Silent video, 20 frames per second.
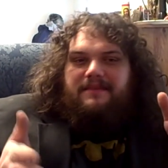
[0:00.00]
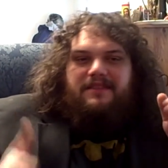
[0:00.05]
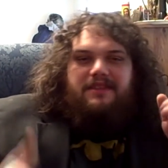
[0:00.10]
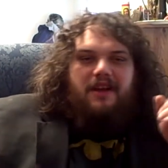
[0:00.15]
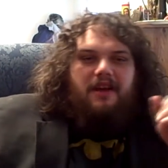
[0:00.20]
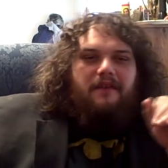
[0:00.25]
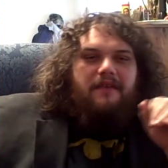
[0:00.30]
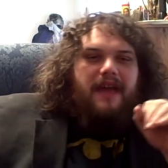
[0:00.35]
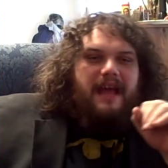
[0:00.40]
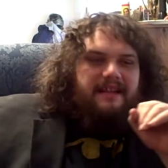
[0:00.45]

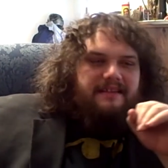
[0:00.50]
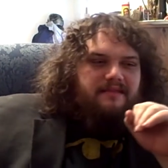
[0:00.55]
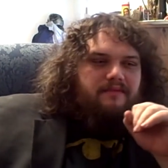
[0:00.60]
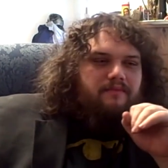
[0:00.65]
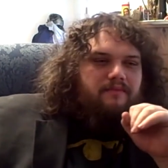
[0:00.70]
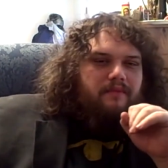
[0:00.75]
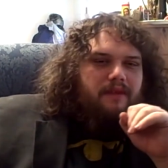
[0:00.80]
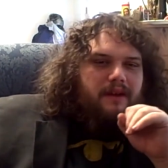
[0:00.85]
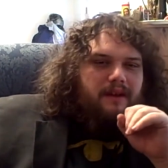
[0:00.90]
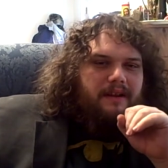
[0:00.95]
So that's
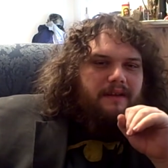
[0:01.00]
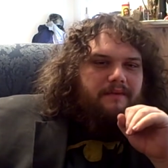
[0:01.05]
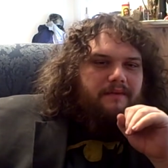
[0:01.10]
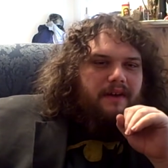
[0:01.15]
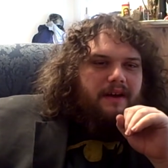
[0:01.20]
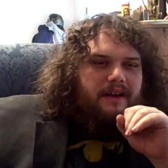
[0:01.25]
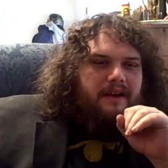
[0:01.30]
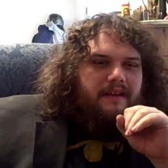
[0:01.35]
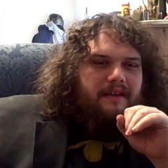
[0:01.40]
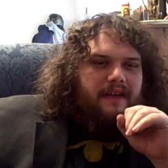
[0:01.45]
really
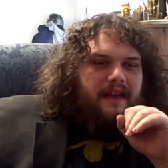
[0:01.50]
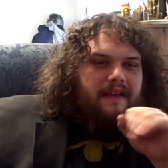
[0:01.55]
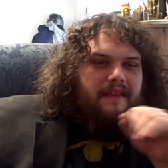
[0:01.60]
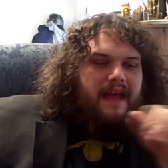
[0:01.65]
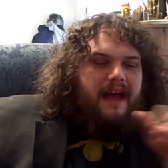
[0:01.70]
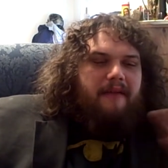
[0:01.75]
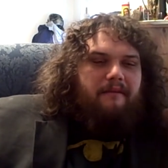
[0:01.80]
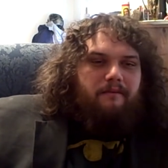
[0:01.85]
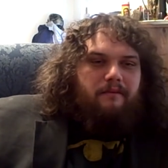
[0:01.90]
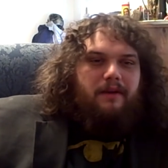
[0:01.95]
fucking, and
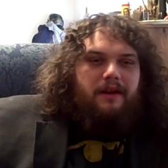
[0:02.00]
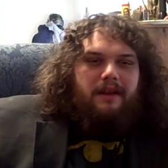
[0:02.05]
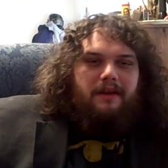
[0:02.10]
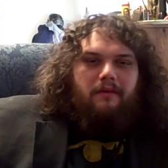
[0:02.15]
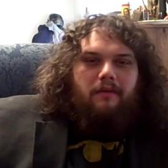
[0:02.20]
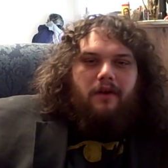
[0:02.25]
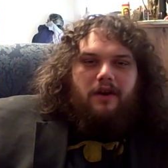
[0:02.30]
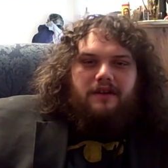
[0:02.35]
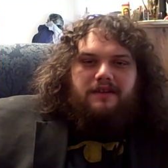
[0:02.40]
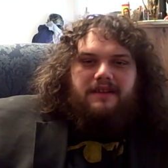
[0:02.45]
that really
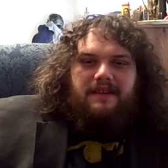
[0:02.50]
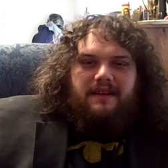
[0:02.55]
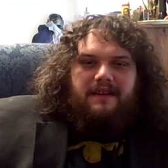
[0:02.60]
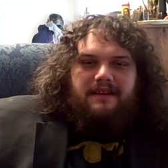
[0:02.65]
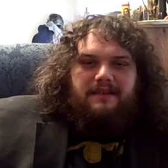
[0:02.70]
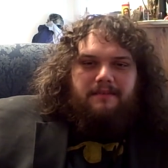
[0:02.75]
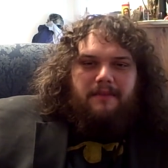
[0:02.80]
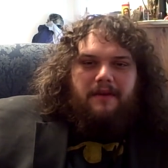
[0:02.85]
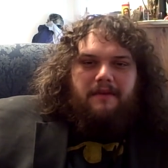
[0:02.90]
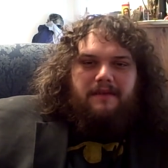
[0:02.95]
works in
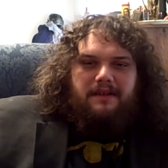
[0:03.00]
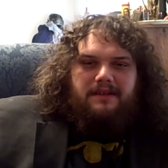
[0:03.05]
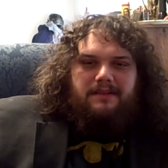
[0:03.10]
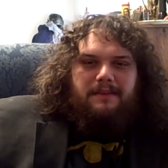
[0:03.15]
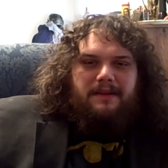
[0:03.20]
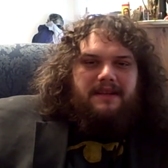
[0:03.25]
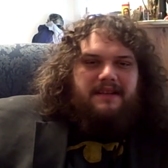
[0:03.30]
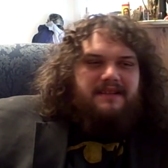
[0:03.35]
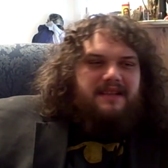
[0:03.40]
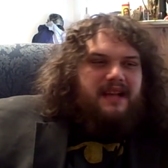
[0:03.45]
these movies,
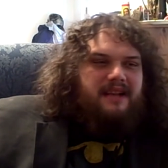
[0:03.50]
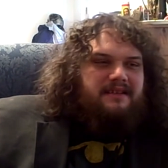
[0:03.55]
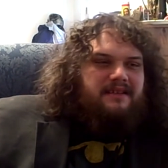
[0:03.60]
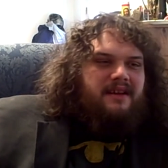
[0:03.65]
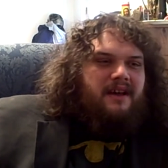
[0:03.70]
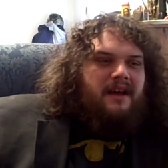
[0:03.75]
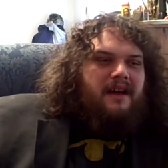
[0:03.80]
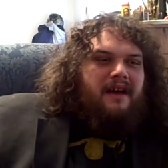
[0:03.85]
because that's,